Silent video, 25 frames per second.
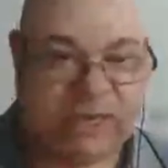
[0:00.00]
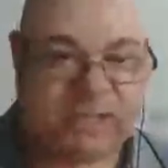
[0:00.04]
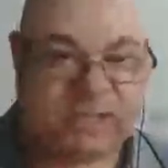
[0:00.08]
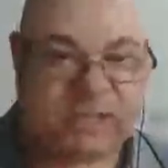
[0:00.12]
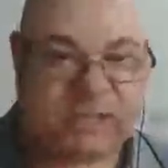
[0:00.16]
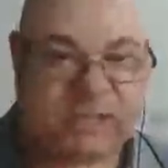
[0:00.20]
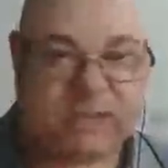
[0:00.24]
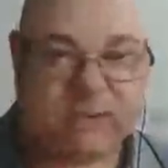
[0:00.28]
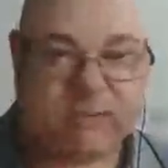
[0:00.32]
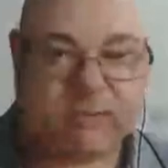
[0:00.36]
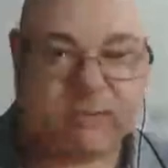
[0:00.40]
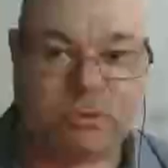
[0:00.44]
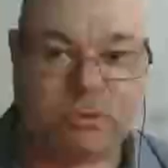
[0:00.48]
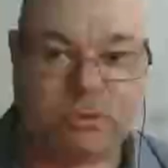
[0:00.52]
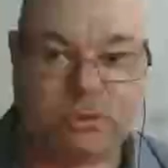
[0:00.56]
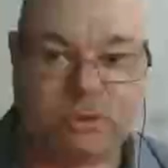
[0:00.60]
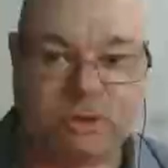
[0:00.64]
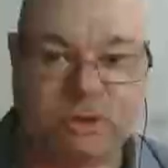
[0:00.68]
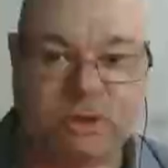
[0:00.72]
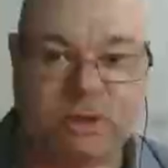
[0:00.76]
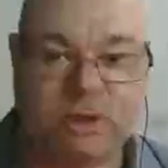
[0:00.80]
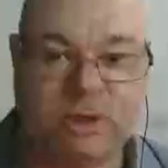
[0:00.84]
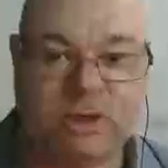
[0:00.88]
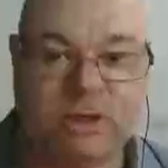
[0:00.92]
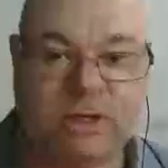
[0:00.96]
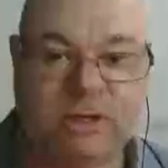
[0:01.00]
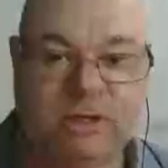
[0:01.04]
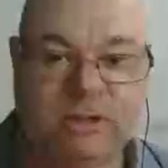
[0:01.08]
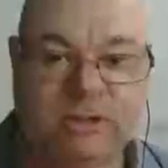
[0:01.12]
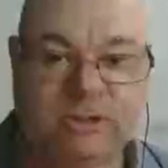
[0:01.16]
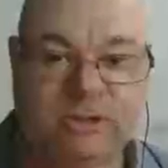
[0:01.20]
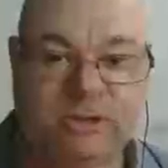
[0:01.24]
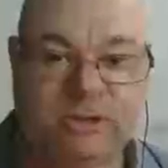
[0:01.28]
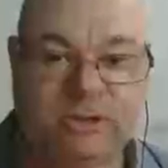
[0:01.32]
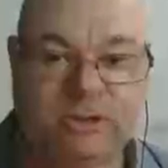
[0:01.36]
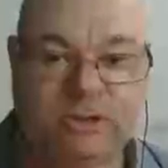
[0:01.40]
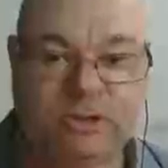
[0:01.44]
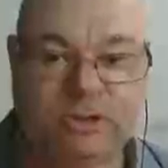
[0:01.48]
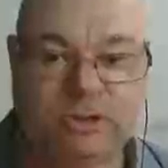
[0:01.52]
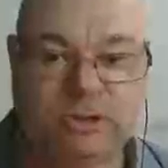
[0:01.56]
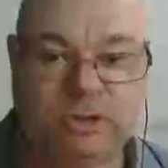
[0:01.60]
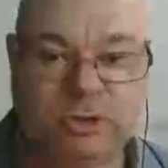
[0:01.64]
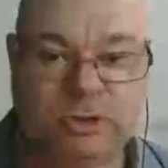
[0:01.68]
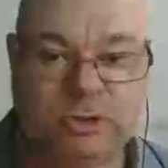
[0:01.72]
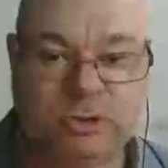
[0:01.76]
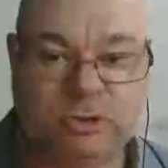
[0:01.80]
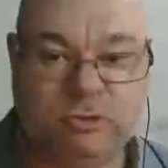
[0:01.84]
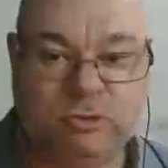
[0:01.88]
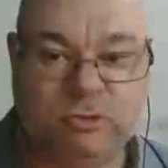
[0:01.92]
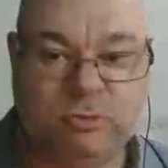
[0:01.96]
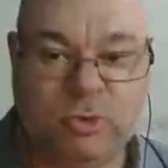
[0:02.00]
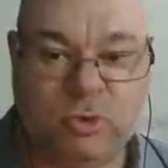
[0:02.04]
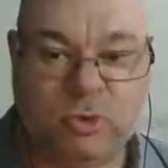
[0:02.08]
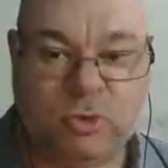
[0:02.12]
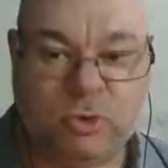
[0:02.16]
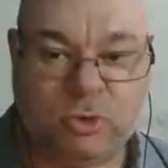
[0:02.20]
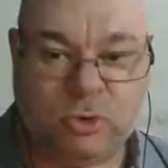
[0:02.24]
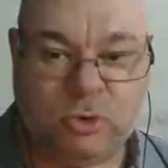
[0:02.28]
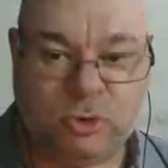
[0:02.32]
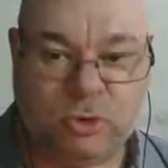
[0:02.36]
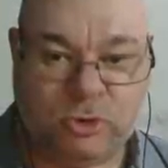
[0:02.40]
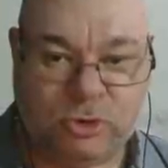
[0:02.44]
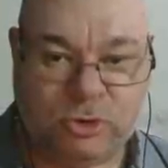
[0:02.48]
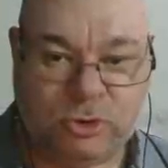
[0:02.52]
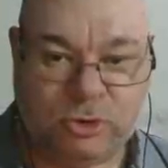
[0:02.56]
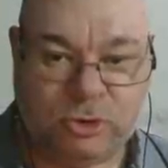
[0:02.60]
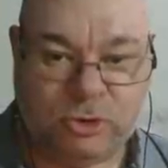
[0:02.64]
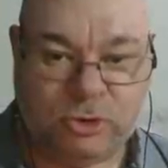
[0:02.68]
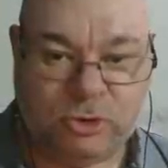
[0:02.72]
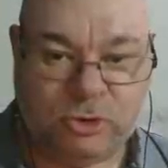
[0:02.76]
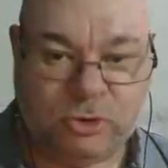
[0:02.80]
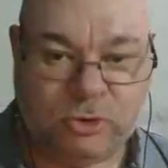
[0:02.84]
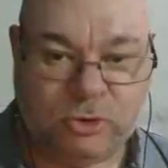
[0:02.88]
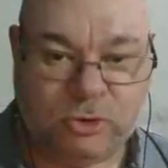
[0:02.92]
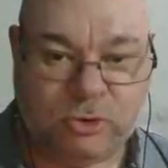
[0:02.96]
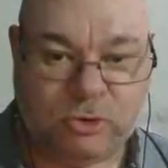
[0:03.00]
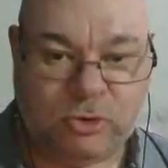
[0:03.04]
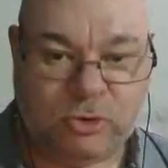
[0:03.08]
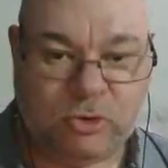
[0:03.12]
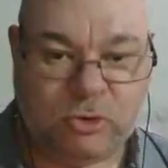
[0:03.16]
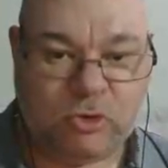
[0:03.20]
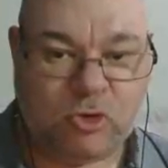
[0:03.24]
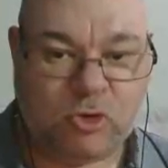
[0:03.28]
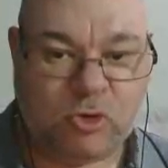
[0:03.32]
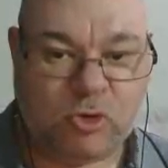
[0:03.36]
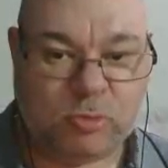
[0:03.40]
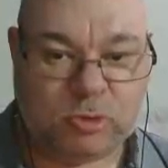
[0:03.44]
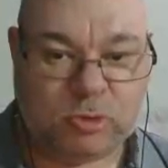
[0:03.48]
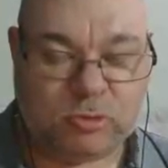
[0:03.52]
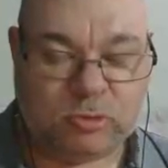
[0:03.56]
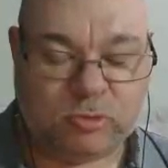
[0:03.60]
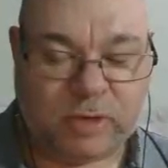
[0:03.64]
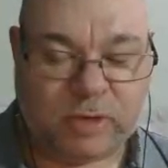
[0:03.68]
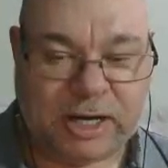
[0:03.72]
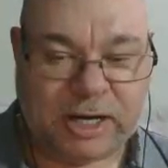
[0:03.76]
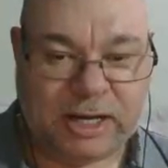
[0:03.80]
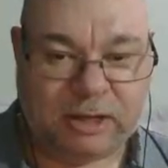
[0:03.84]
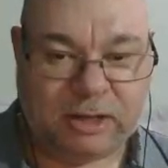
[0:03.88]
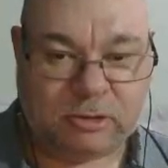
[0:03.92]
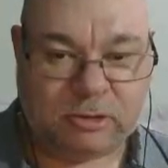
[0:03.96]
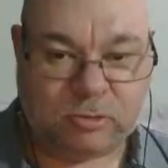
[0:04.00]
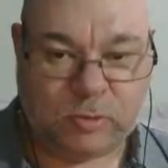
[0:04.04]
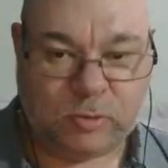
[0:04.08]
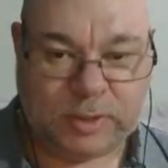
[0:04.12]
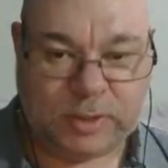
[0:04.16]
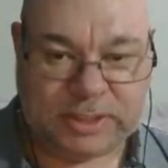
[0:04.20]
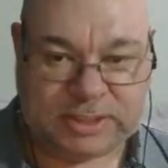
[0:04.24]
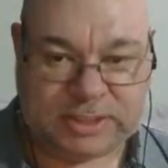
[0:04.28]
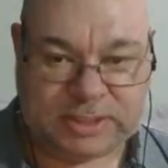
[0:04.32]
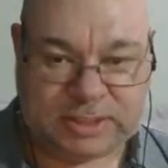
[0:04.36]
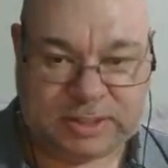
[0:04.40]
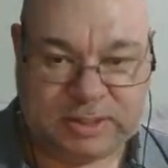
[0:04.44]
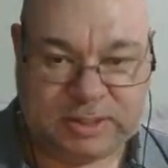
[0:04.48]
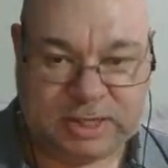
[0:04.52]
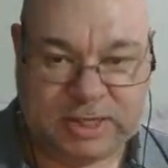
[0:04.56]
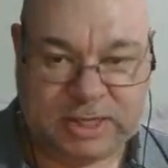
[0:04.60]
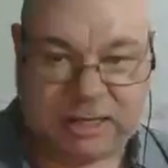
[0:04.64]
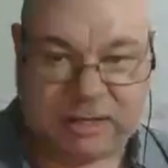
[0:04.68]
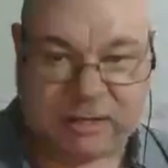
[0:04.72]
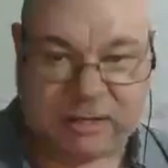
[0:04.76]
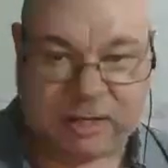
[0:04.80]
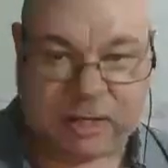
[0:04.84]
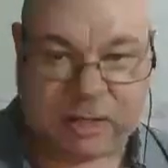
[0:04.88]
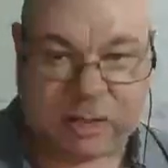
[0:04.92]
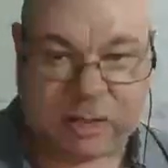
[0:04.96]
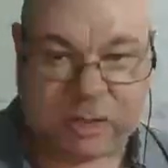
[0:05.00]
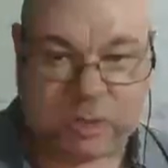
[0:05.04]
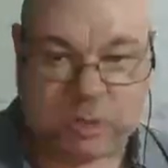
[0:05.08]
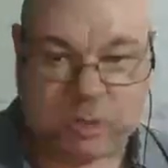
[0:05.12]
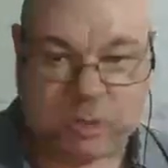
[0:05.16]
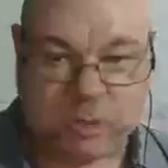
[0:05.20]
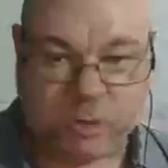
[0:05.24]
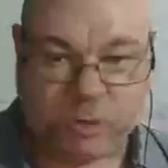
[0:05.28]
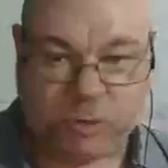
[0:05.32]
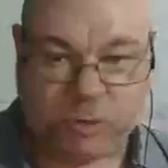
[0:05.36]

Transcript: So put two more normal rail ones there, a corner